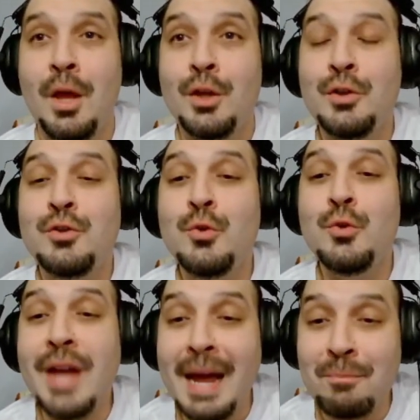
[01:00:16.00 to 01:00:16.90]
Do not
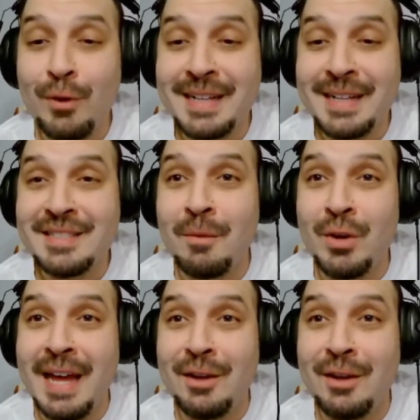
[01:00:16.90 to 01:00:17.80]
bring someone
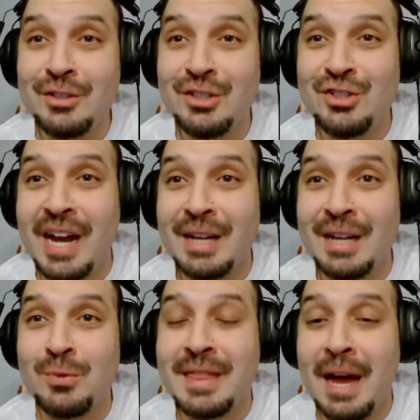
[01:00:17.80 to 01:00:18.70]
else's child
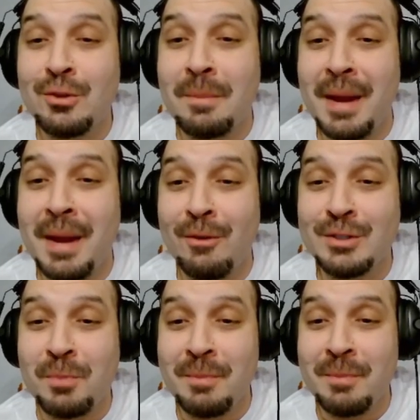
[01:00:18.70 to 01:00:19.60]
without the parents'
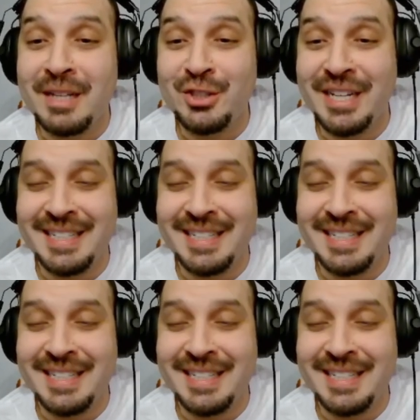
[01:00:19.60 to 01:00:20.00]
permission.